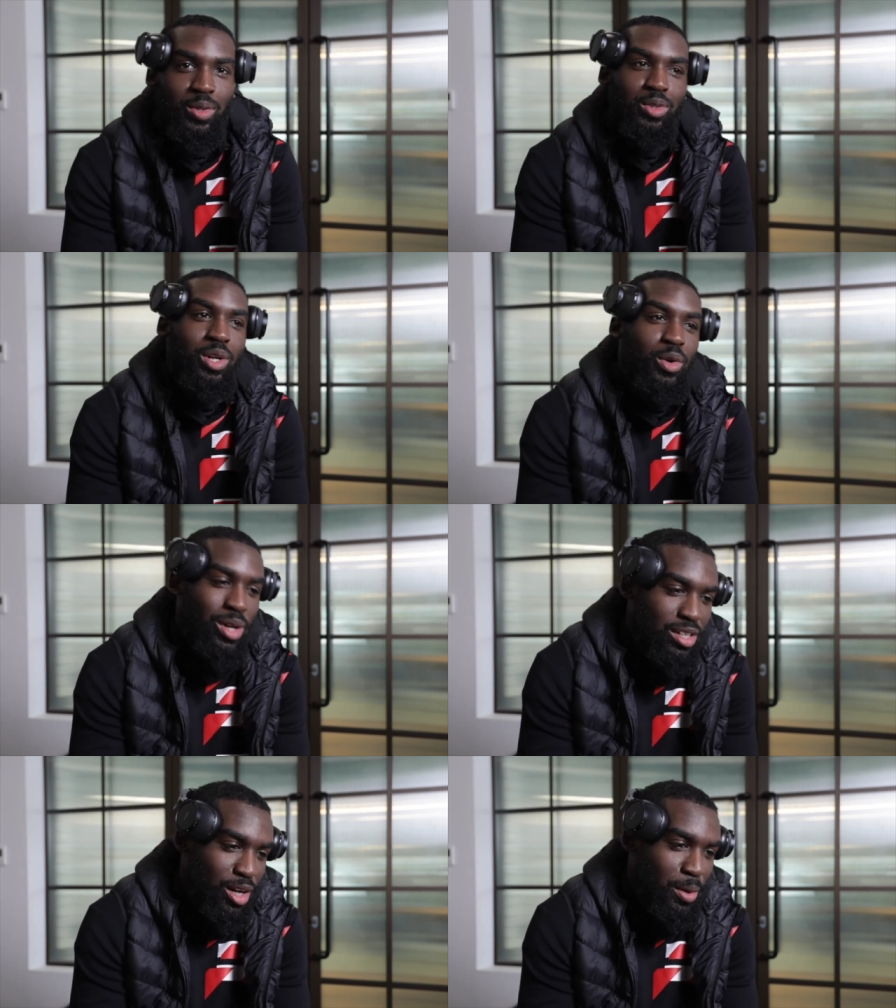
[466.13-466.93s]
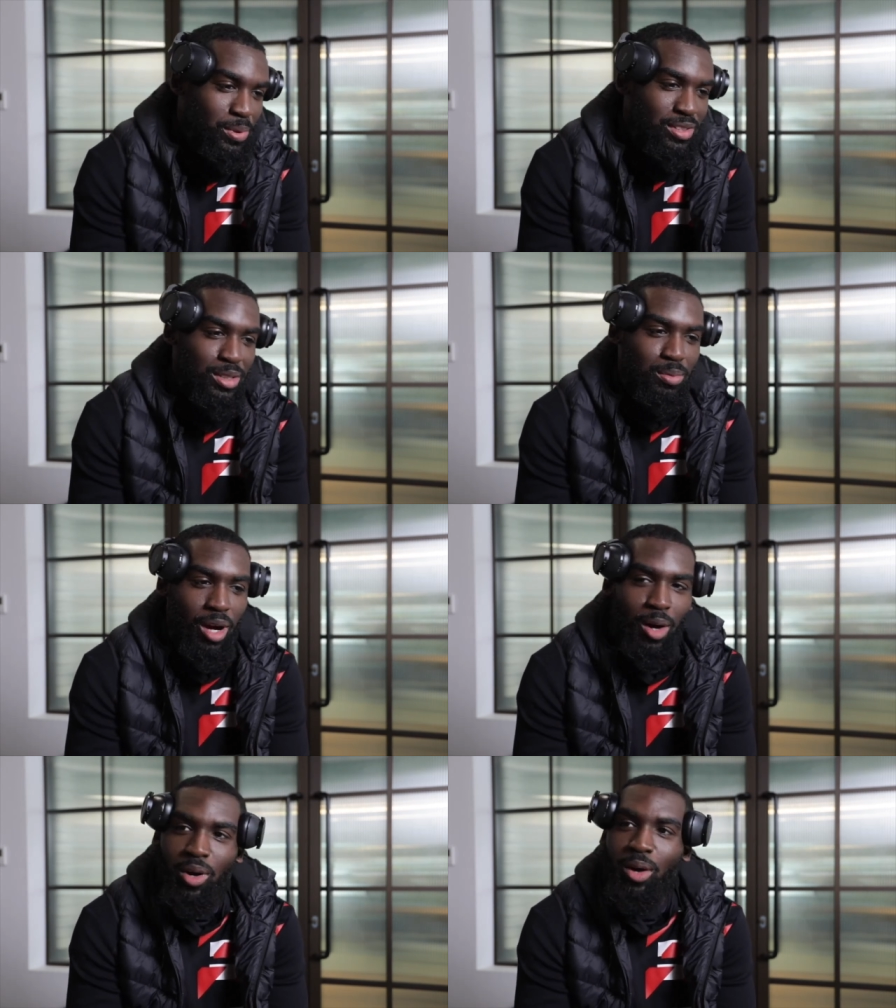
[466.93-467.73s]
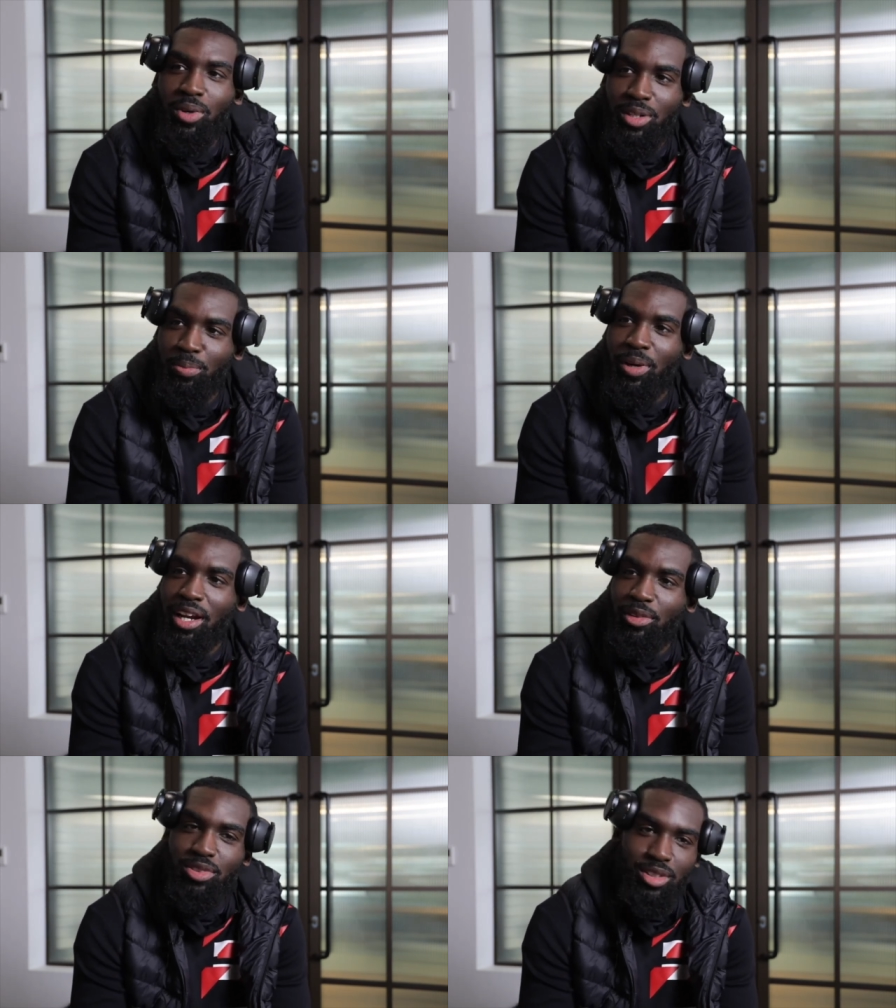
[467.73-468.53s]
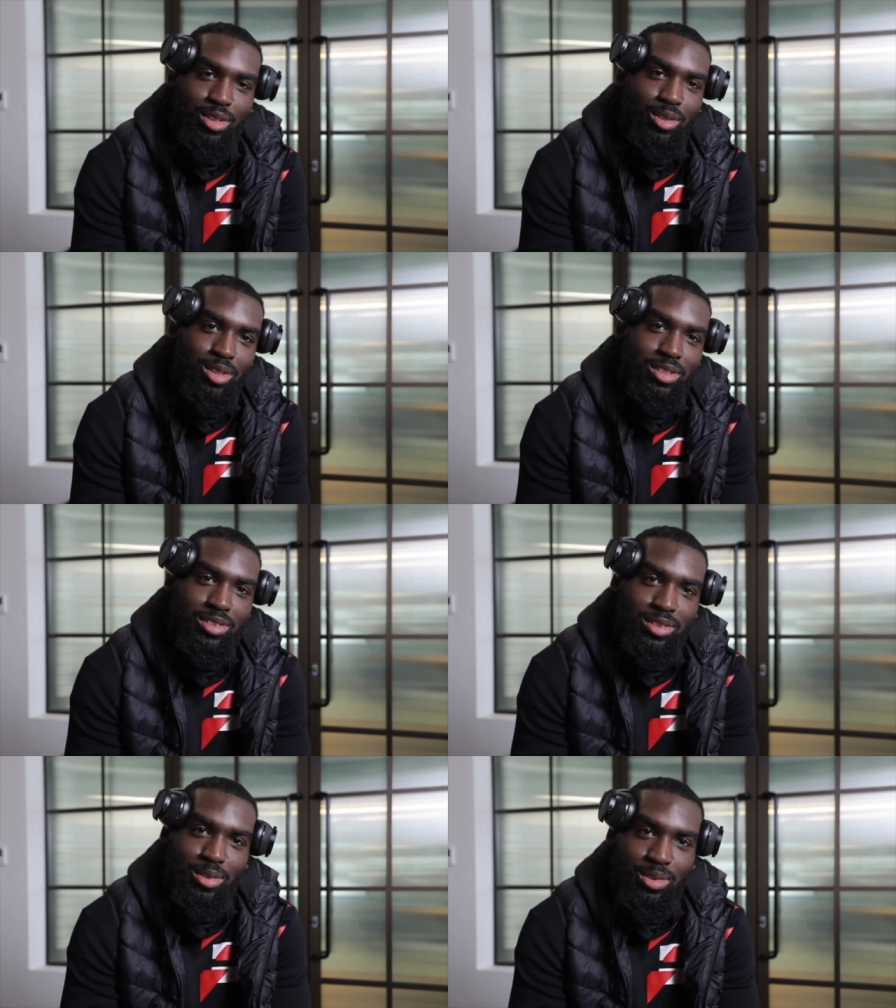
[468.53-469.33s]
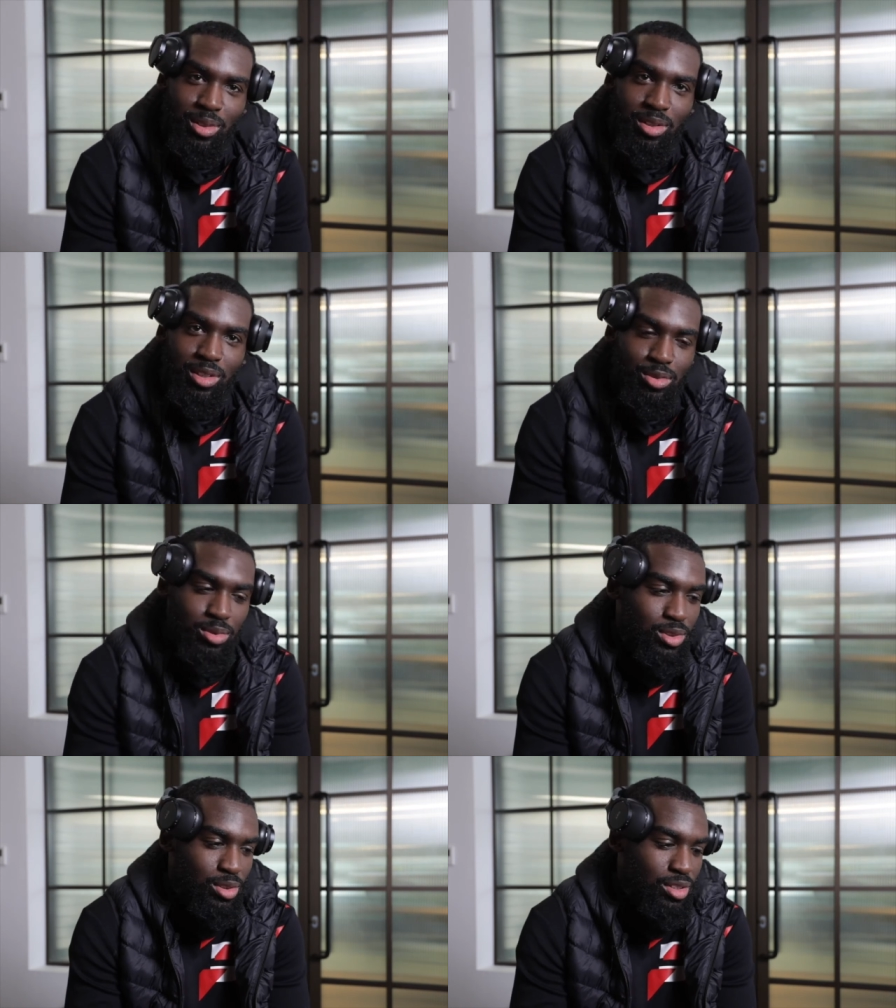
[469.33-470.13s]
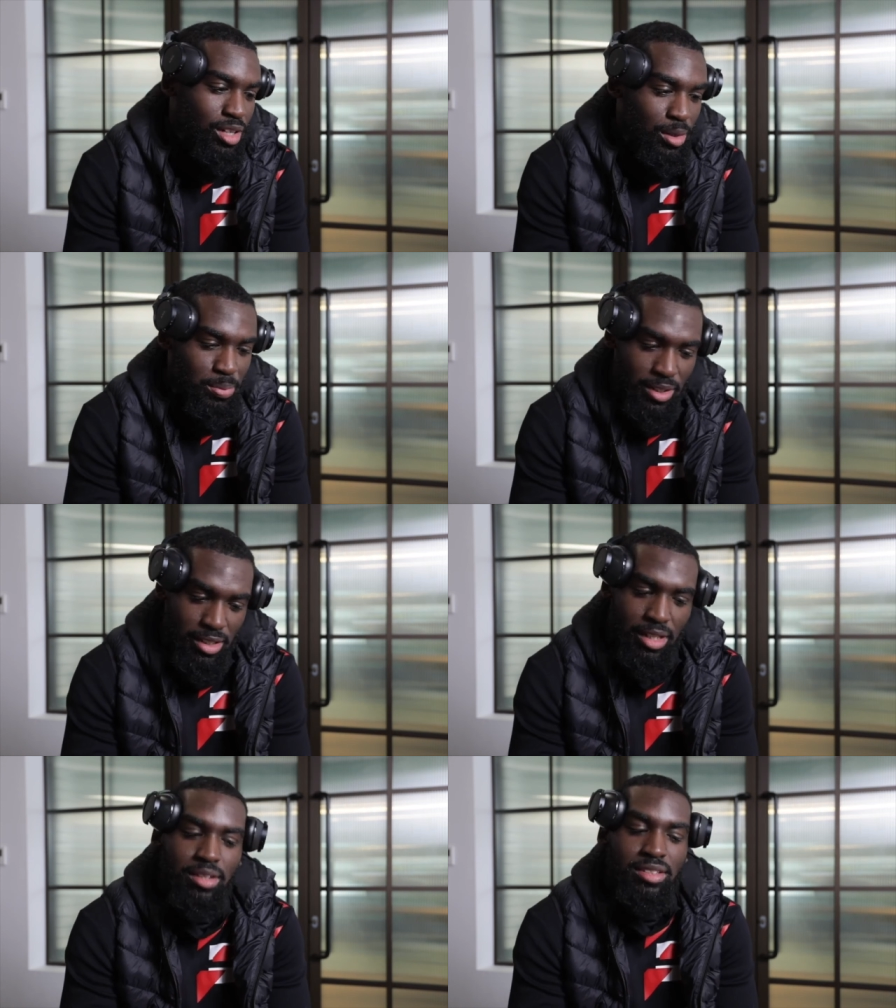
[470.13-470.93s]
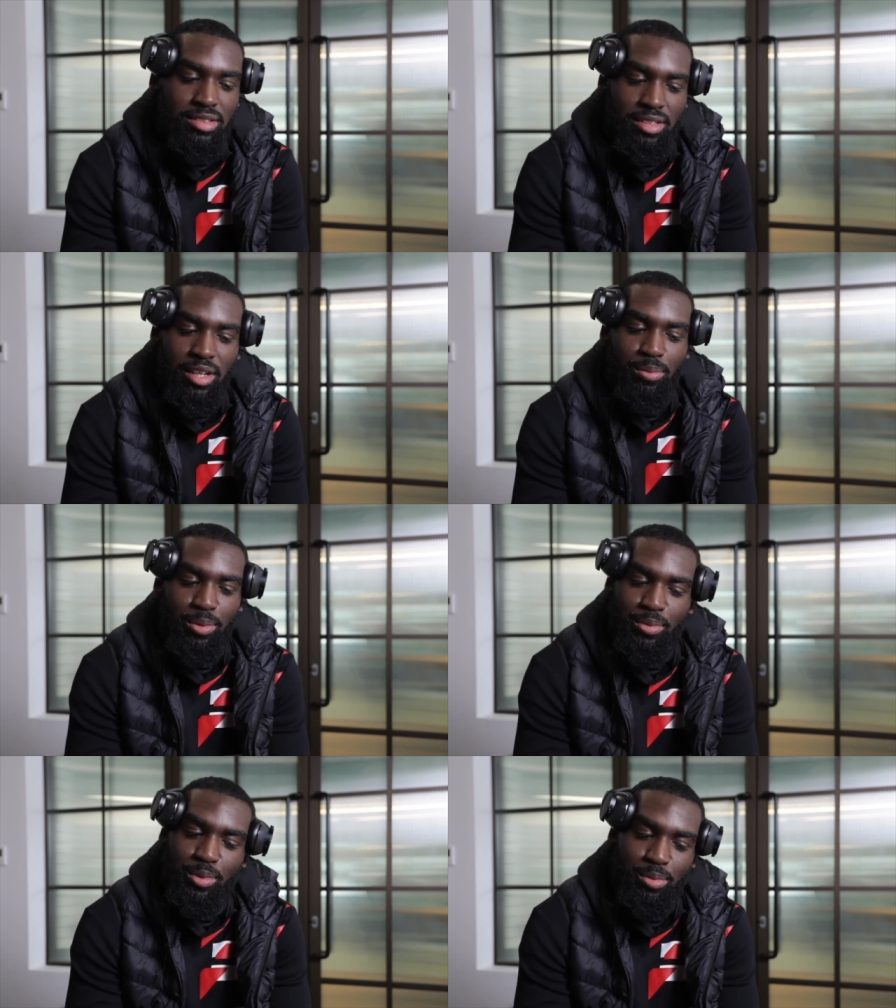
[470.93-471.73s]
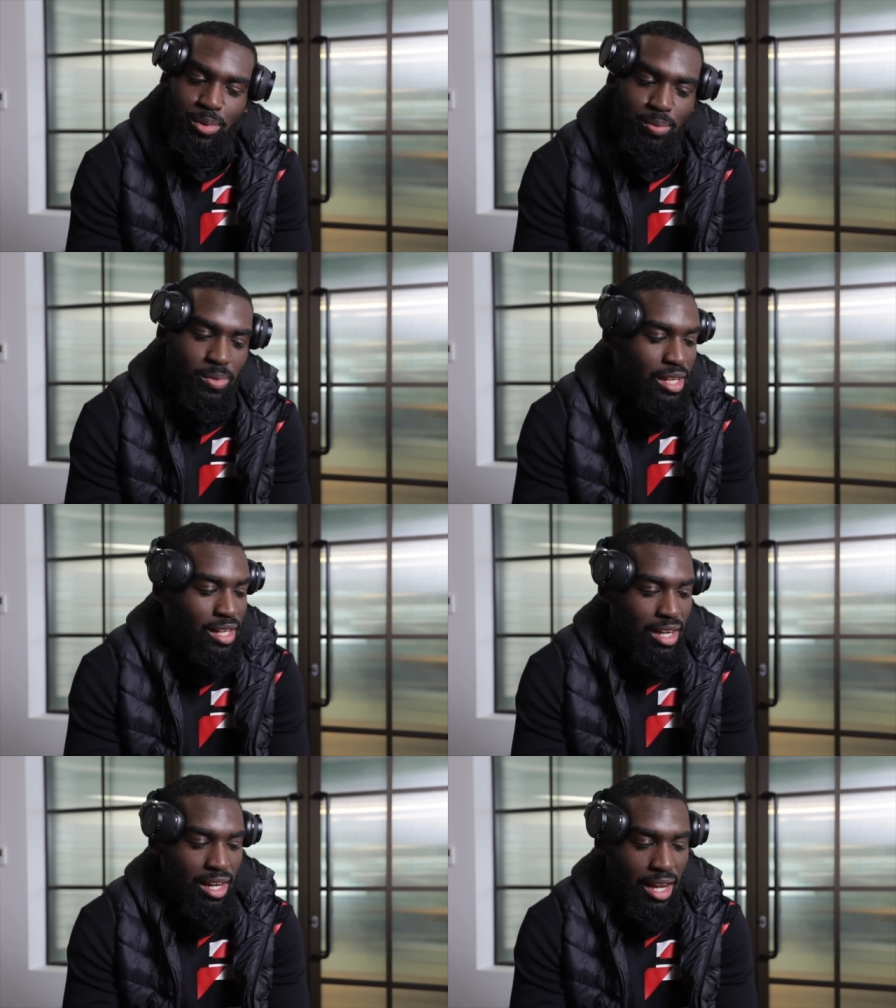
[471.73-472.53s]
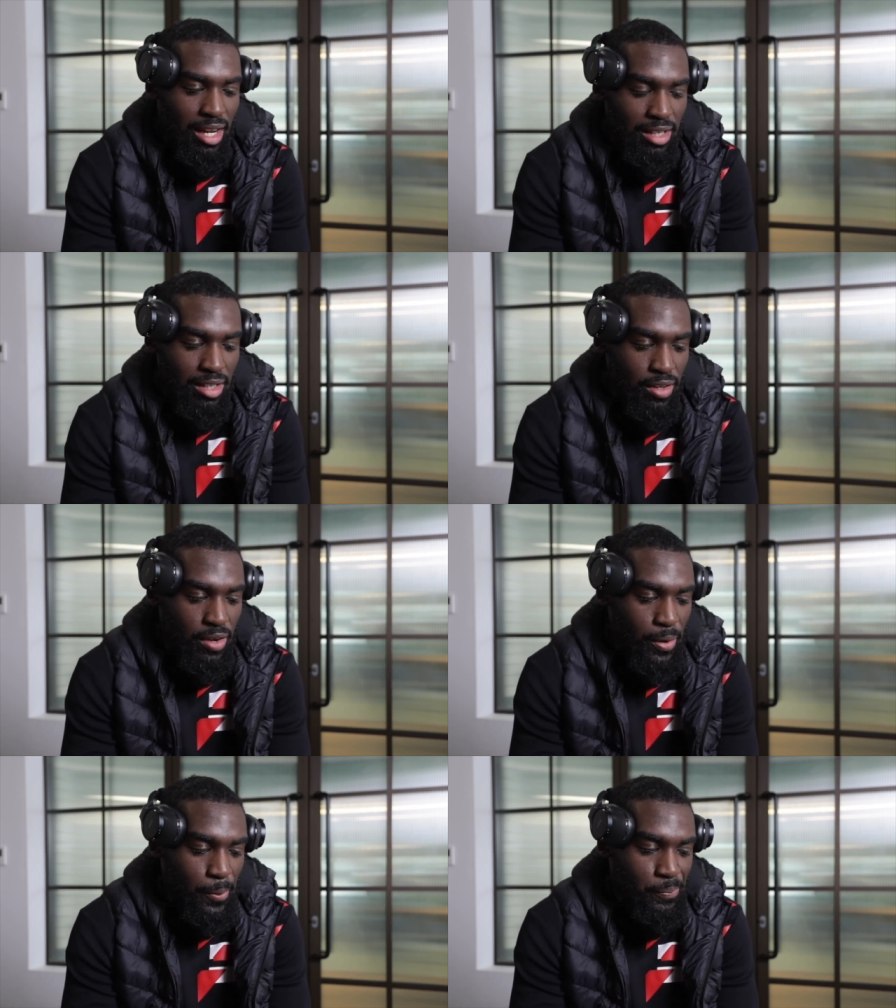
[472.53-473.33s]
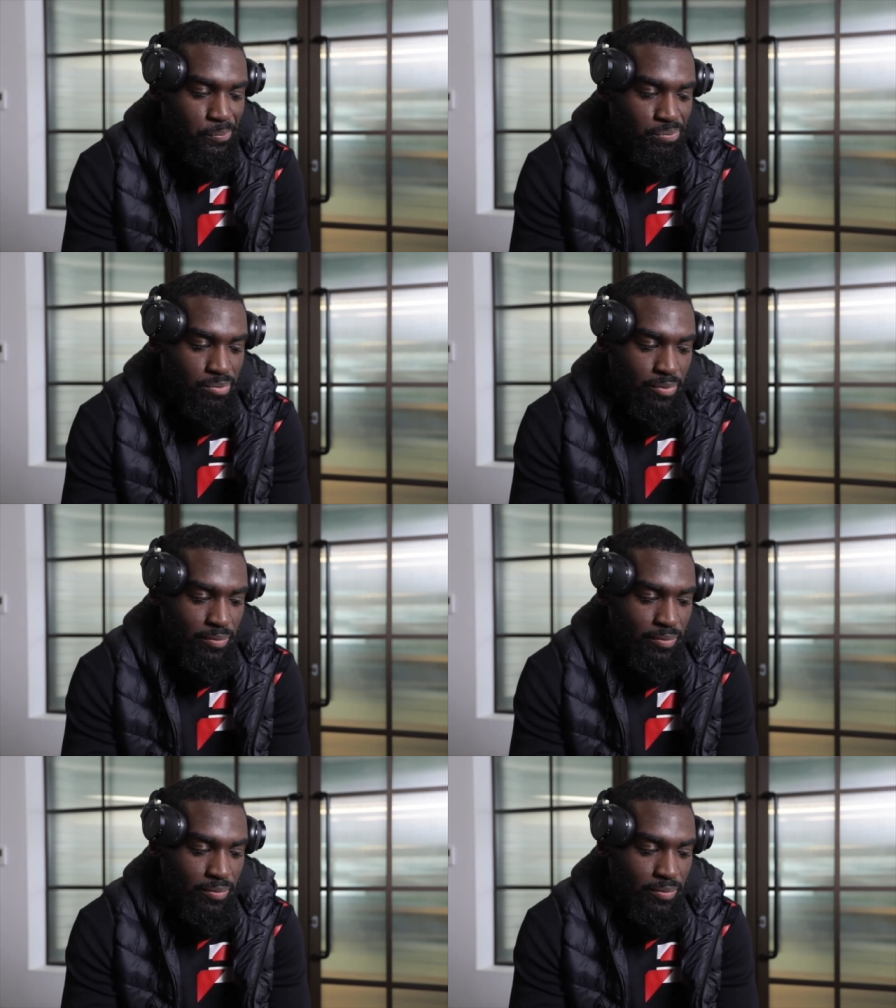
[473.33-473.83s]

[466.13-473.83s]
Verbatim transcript: I'm doing a red carpet thing, but I, I want the Pan African colours still, so I'm going to switch up the carpet and that, this, that, boom, boom, boom and then um,